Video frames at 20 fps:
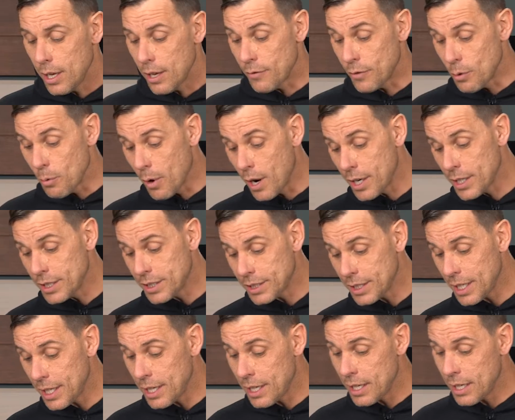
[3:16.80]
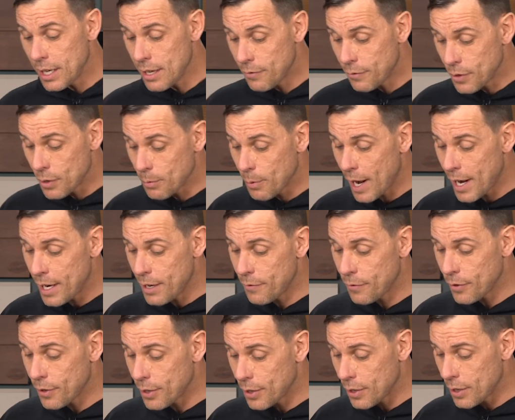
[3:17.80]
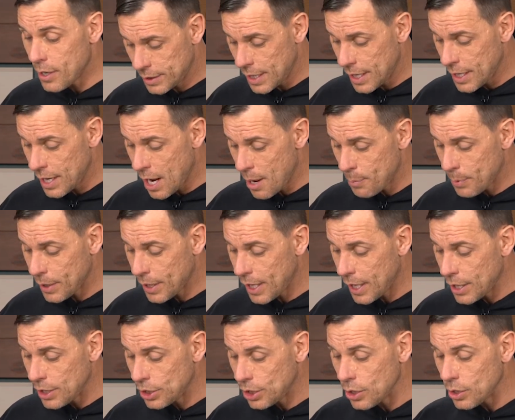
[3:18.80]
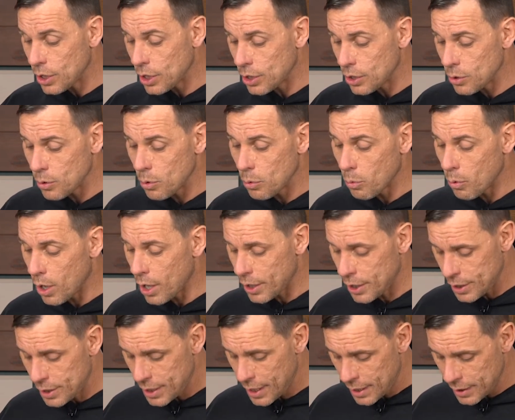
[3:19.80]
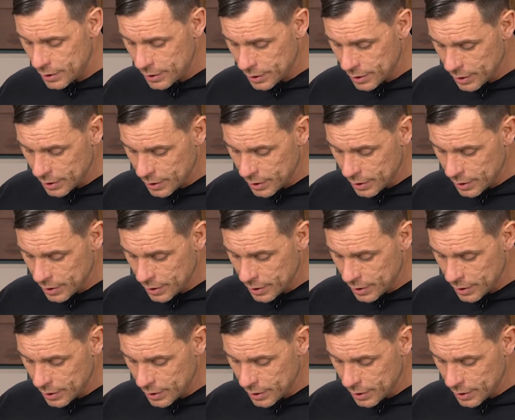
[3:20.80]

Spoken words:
If you want to see if you're ready for stain application, you can do a water test.